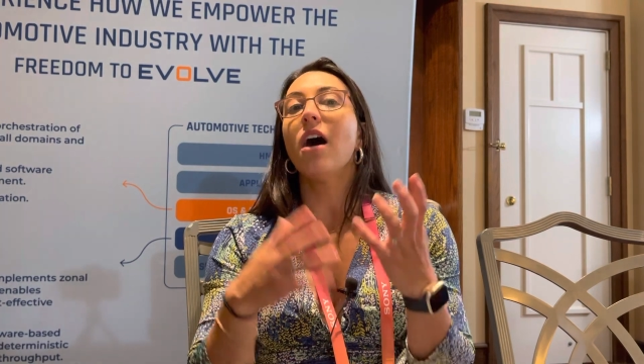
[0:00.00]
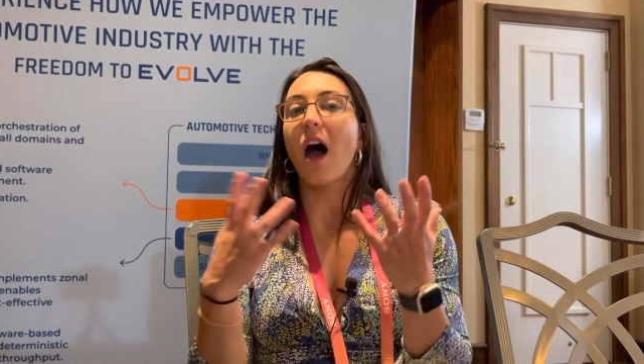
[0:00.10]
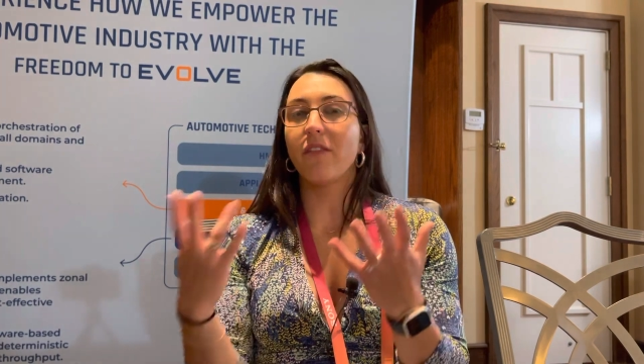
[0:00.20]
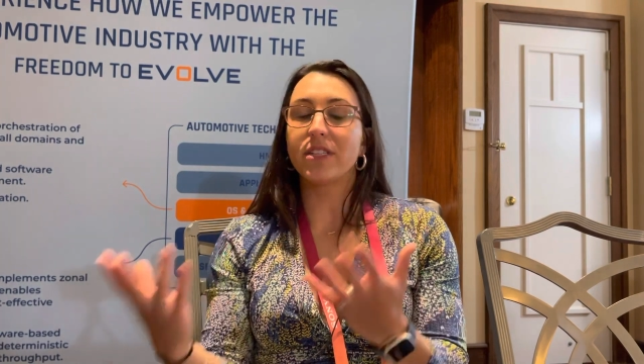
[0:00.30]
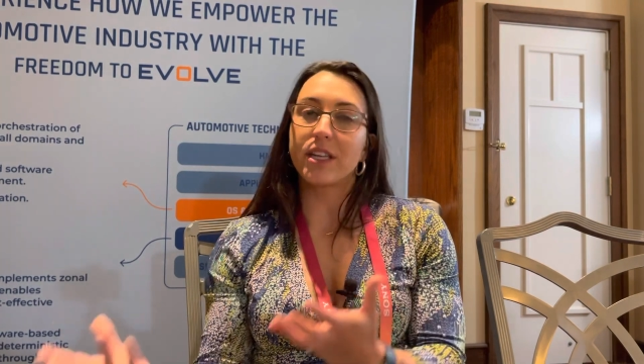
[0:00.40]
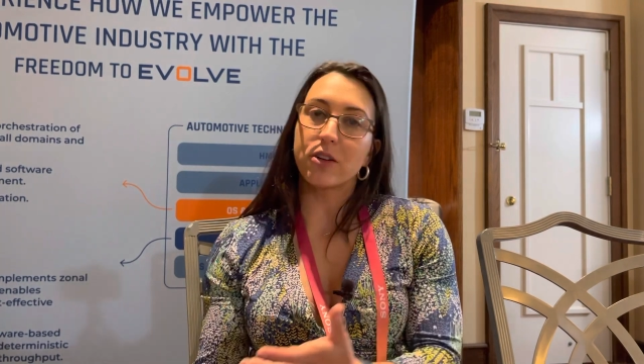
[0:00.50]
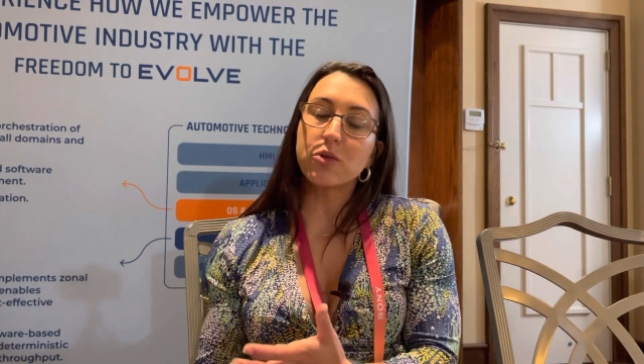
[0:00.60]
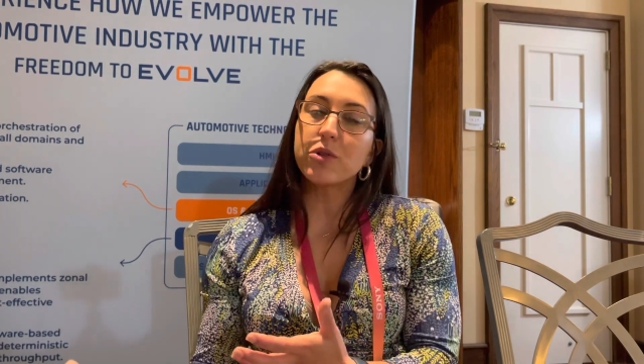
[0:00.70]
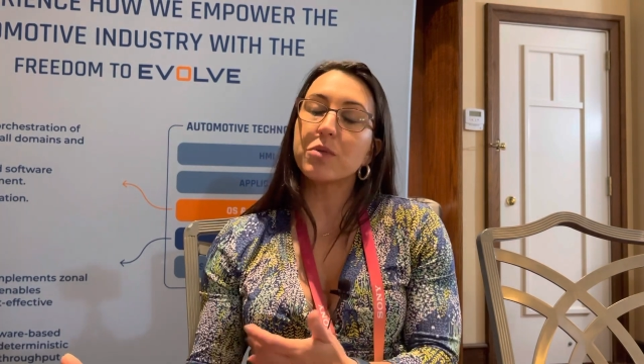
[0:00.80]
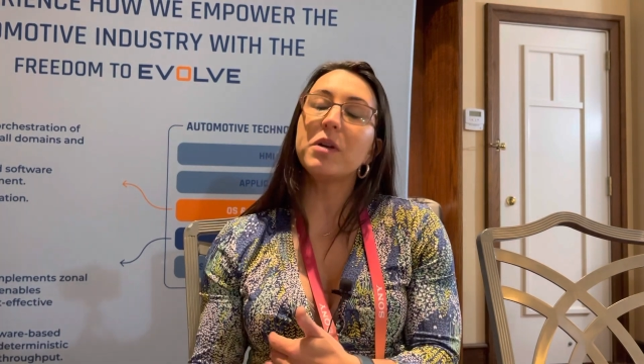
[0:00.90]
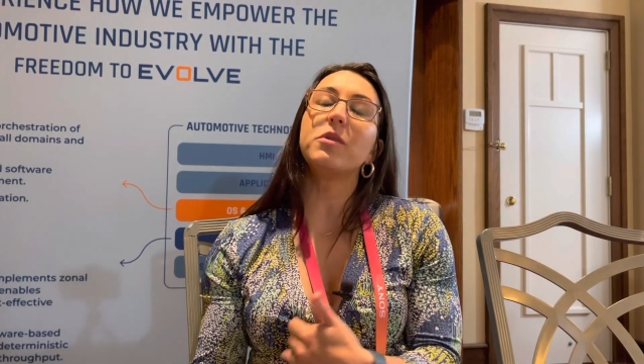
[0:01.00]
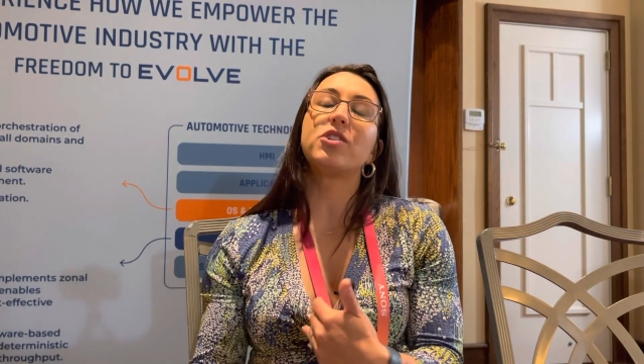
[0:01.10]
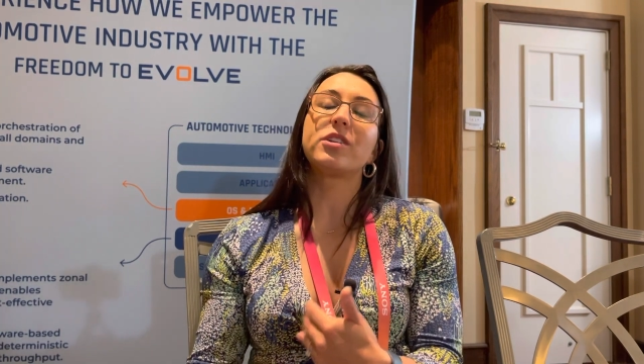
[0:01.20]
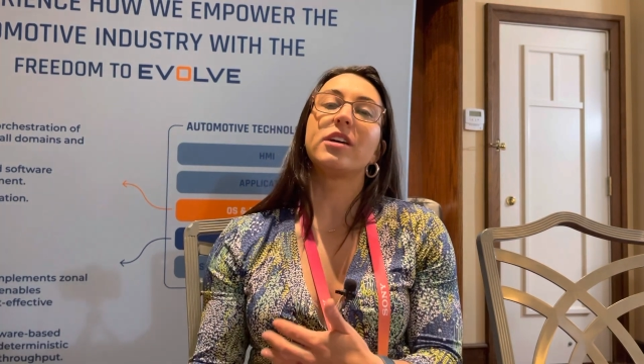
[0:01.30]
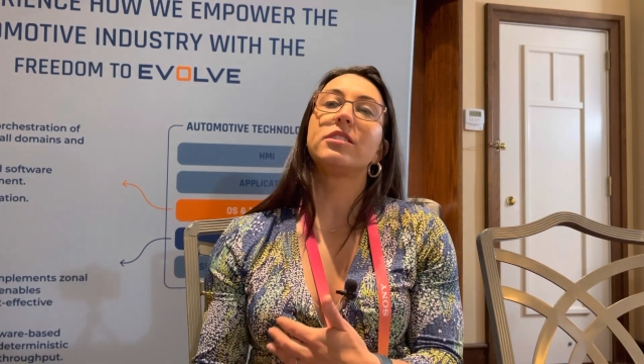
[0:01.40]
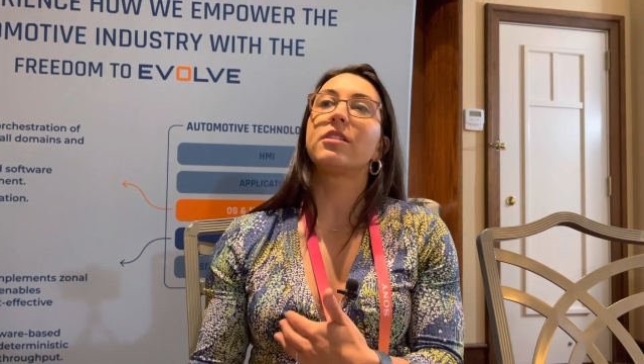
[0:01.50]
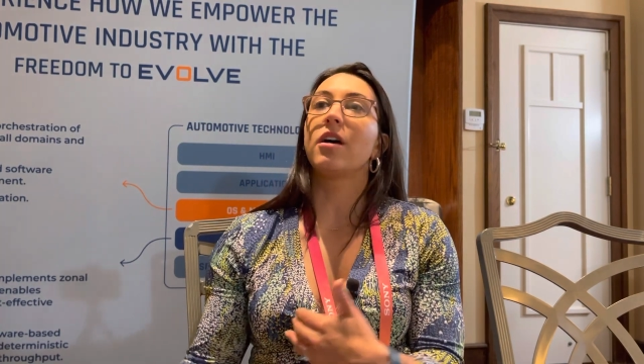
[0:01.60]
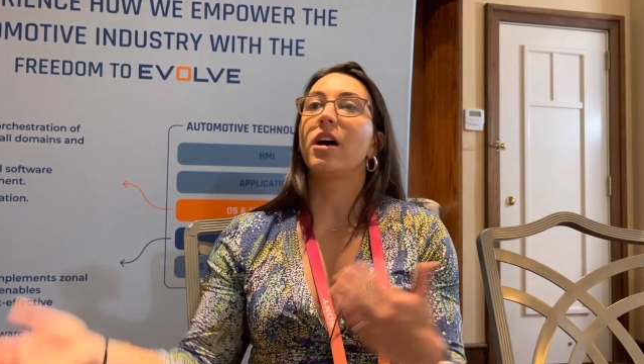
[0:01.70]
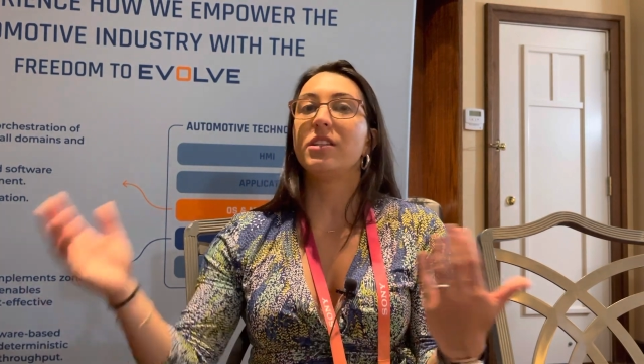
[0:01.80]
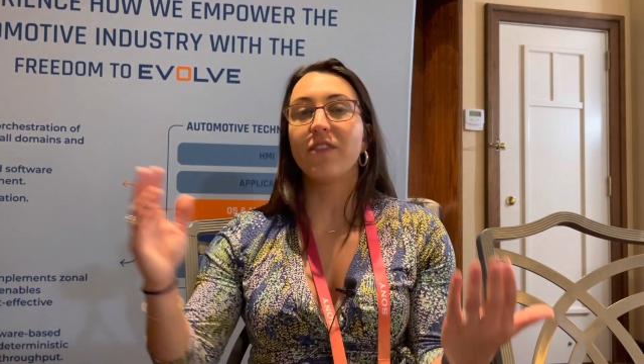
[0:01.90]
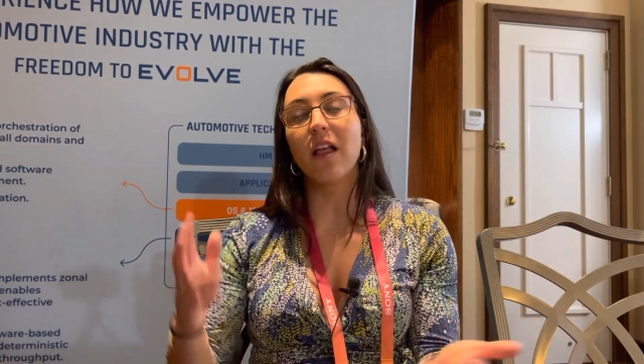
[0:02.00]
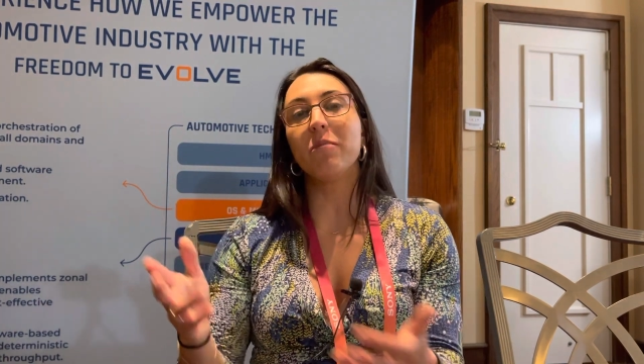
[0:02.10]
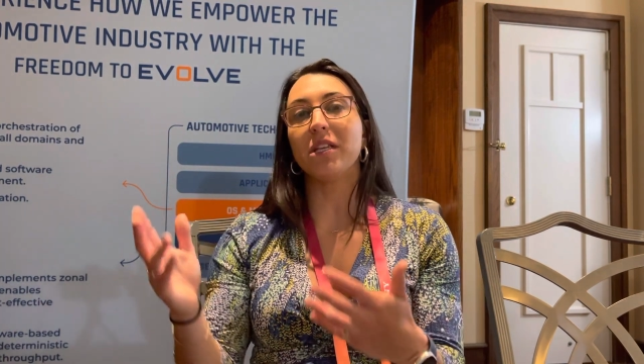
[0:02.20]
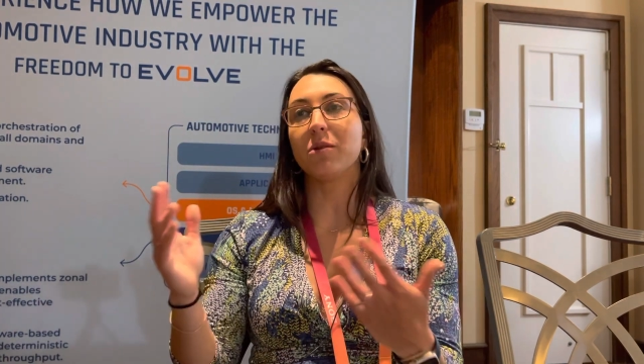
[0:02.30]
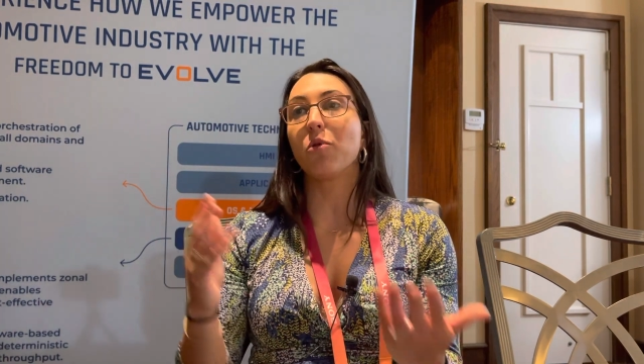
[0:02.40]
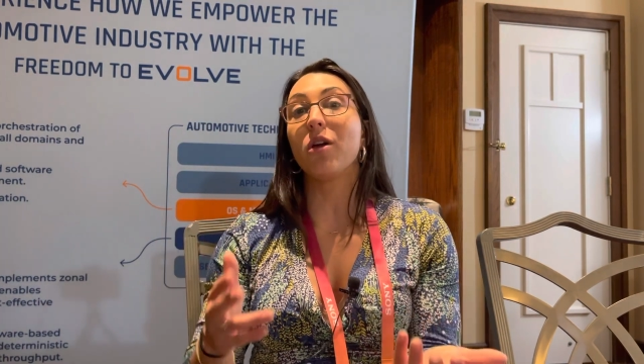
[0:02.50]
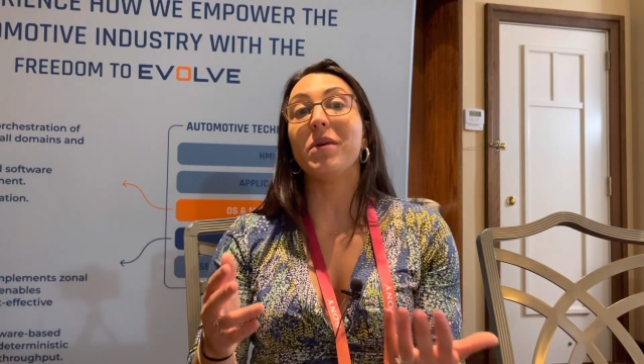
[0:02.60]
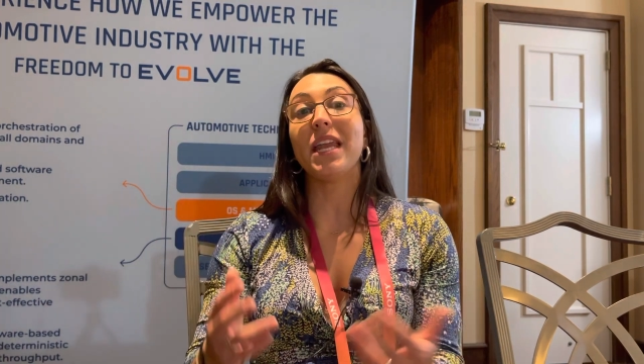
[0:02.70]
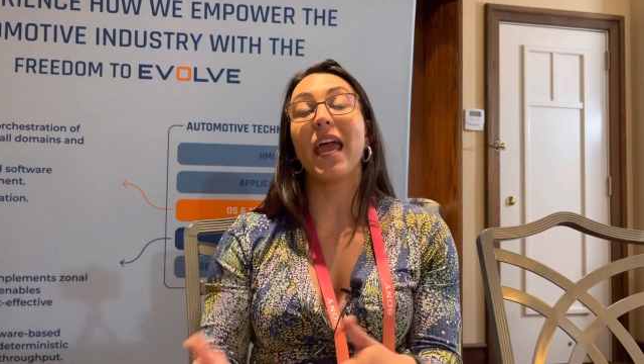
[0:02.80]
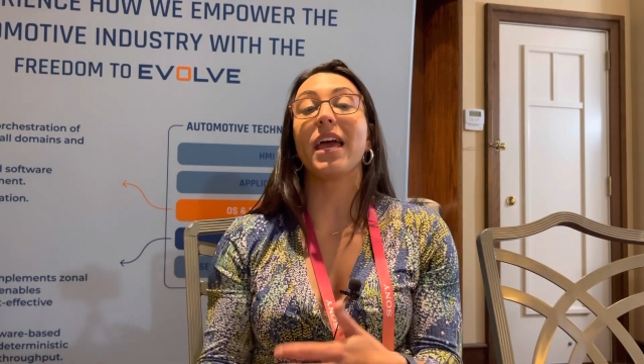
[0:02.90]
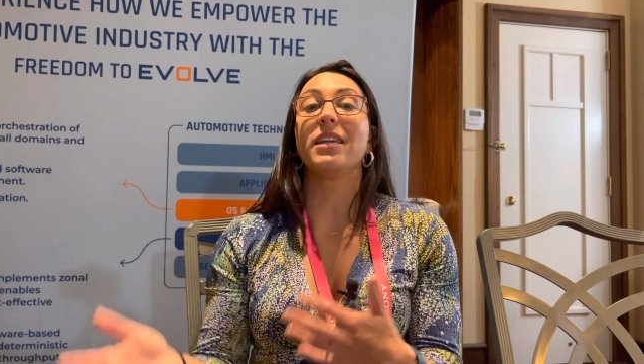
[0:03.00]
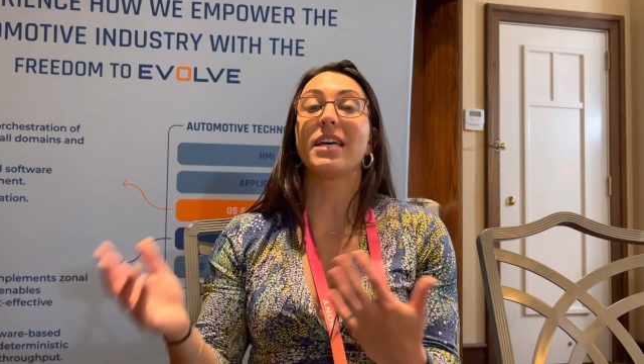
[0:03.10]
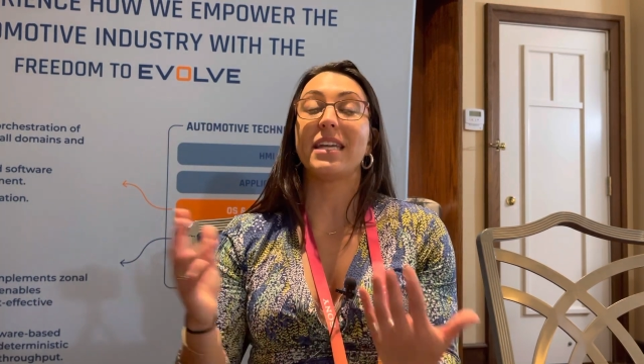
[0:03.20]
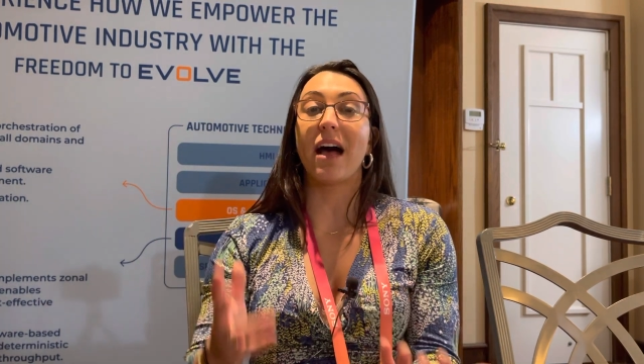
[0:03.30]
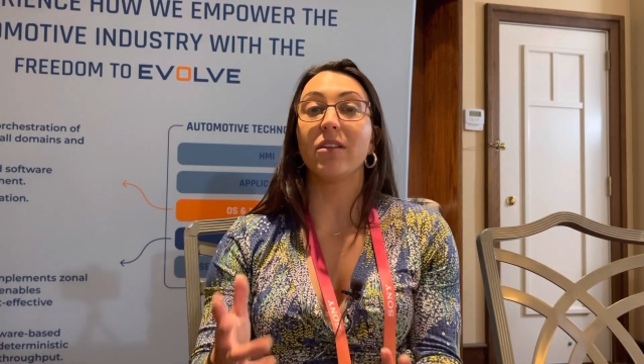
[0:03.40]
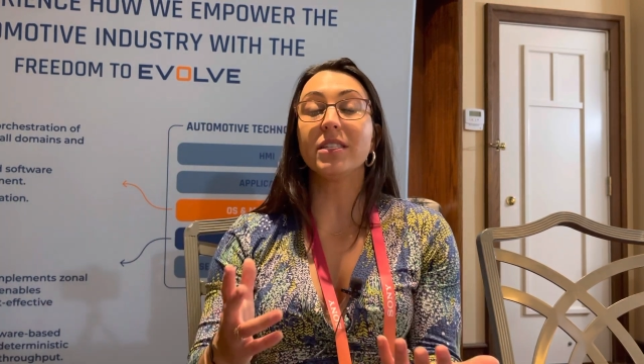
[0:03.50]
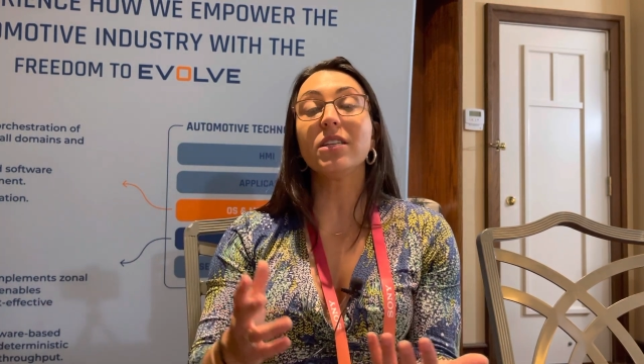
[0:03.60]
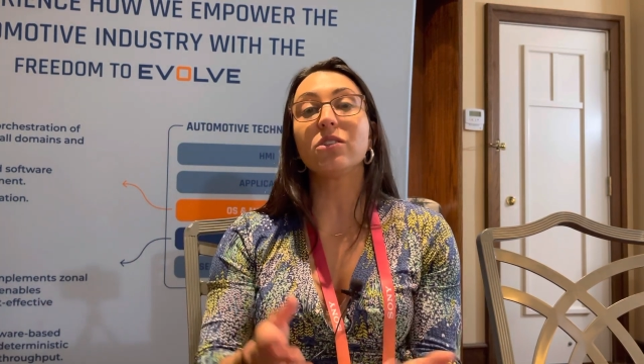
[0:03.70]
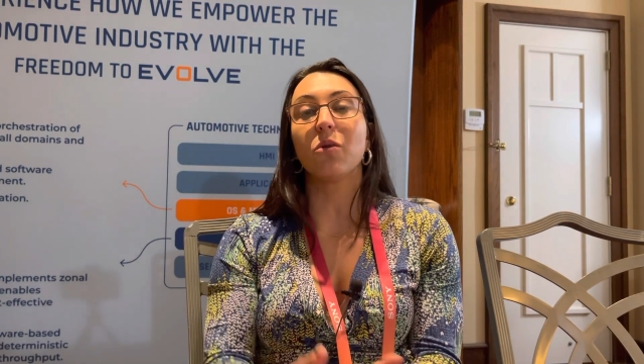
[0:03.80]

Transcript: obviously our tool suite, which does development, deployment, and analysis.